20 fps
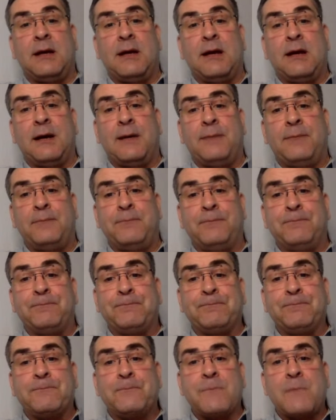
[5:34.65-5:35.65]

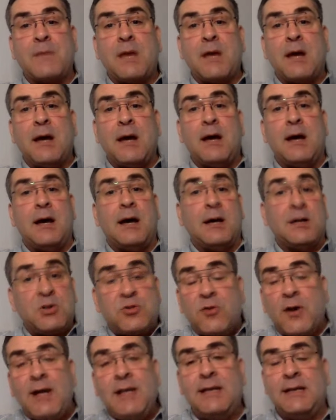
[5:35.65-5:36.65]
a
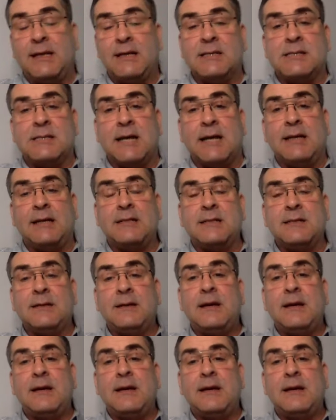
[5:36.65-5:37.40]
trading estate?